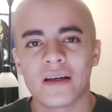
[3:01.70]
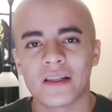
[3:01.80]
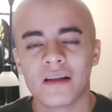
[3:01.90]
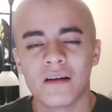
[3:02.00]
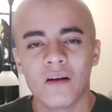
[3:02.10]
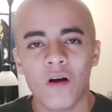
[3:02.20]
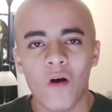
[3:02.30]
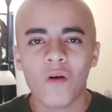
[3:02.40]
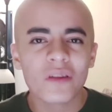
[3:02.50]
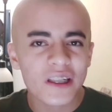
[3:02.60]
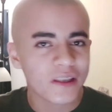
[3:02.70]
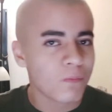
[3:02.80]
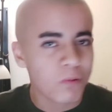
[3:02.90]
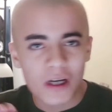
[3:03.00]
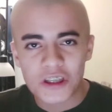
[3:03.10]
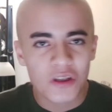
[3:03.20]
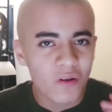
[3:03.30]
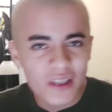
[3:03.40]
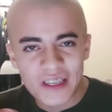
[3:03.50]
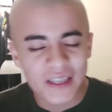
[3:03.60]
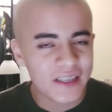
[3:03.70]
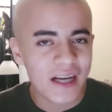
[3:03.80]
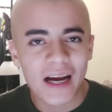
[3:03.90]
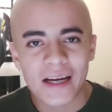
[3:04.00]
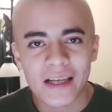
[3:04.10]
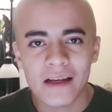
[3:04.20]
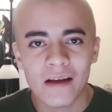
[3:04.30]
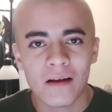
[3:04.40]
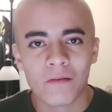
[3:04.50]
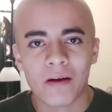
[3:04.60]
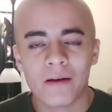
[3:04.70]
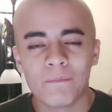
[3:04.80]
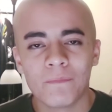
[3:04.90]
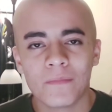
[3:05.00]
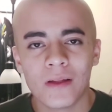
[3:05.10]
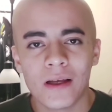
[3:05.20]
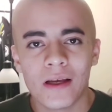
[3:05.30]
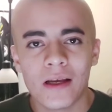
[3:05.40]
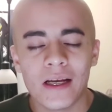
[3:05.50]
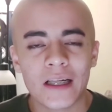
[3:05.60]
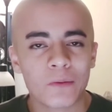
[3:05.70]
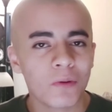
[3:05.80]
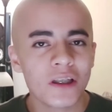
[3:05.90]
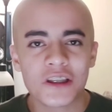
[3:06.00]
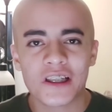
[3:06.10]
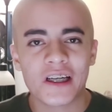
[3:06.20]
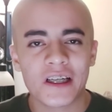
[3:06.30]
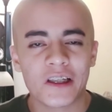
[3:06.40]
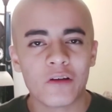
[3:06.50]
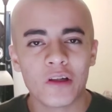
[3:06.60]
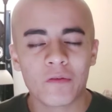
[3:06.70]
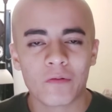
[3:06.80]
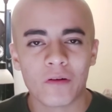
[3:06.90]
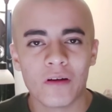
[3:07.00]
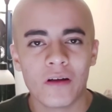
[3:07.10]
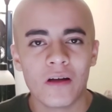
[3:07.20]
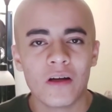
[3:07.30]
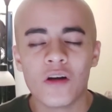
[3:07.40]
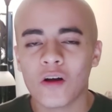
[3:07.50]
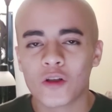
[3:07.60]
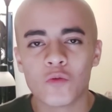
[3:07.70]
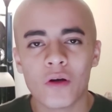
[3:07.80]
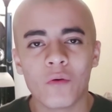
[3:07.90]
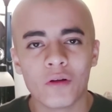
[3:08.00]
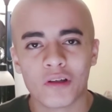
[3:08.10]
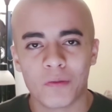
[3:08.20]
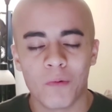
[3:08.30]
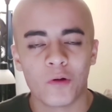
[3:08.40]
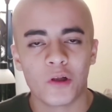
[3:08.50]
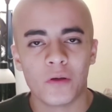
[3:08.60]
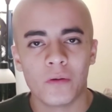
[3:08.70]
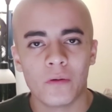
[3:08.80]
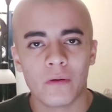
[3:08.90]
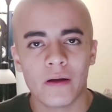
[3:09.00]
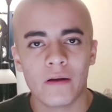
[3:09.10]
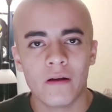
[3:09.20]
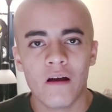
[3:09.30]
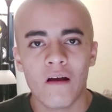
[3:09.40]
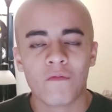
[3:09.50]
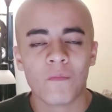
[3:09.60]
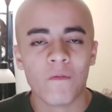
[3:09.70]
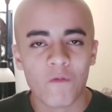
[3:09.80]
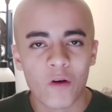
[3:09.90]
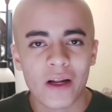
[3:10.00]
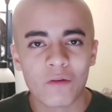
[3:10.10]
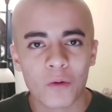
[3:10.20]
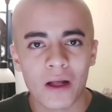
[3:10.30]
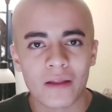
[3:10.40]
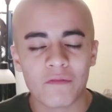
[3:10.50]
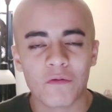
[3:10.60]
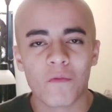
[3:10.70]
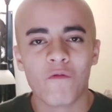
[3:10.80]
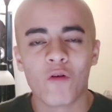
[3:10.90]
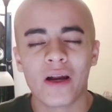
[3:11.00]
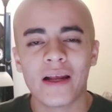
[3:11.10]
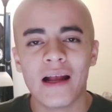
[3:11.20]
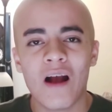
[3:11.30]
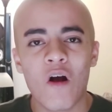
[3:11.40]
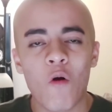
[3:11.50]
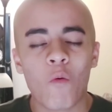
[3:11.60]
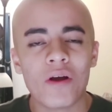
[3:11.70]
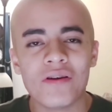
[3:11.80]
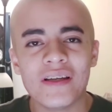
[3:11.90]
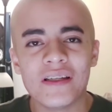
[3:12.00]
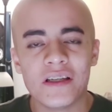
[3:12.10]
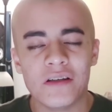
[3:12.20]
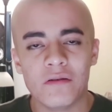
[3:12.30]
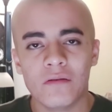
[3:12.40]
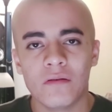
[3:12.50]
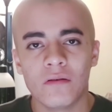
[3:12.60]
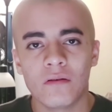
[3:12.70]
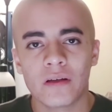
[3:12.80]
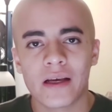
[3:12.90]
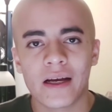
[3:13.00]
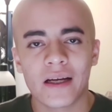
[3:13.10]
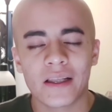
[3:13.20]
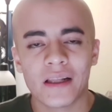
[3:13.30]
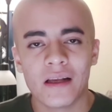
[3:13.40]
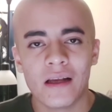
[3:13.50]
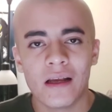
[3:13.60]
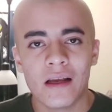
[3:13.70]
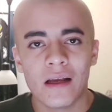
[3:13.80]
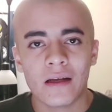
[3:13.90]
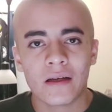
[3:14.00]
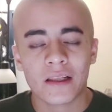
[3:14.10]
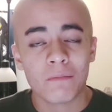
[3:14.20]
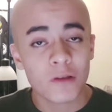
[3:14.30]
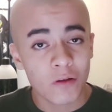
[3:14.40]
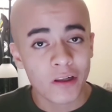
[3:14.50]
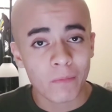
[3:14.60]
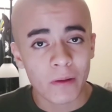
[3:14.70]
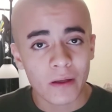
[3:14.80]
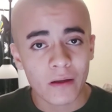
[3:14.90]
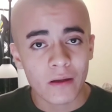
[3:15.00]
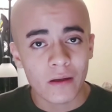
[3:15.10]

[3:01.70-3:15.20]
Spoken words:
guys. All this depression, all this anxiety, right? It's really just an excuse for not doing what you're supposed to do, right? From avoiding reality, from avoiding what you need to do. Okay, guys? Because let me tell you something.